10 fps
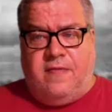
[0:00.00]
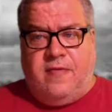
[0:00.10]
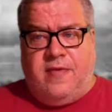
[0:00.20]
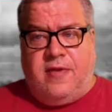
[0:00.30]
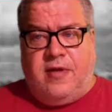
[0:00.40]

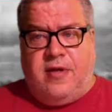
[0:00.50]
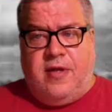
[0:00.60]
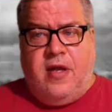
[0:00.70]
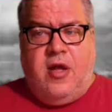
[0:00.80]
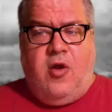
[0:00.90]
the
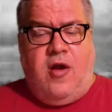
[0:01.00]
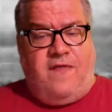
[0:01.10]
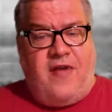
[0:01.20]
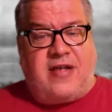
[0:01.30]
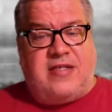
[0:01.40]

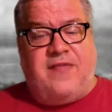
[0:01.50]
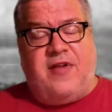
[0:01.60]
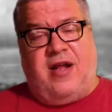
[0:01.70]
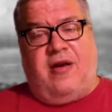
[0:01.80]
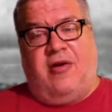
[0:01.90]
effects of it
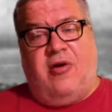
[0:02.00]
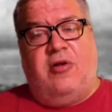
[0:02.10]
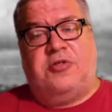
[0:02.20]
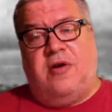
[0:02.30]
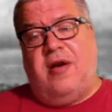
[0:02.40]
on our
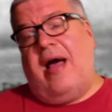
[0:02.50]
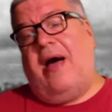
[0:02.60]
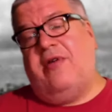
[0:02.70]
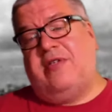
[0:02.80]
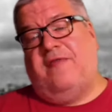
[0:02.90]
culture and
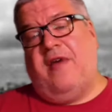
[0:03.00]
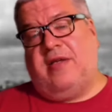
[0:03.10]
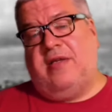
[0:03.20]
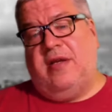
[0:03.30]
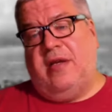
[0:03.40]
how it's
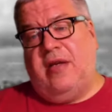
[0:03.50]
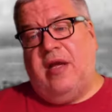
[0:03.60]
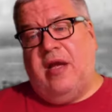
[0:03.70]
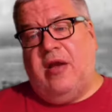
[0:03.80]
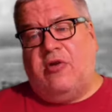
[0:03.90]
affected
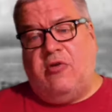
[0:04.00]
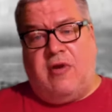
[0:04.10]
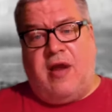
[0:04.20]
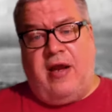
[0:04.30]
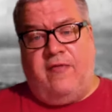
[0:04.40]

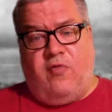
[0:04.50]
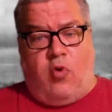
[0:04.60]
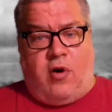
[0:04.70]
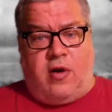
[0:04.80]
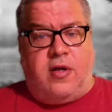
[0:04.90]
creative
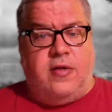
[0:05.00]
work.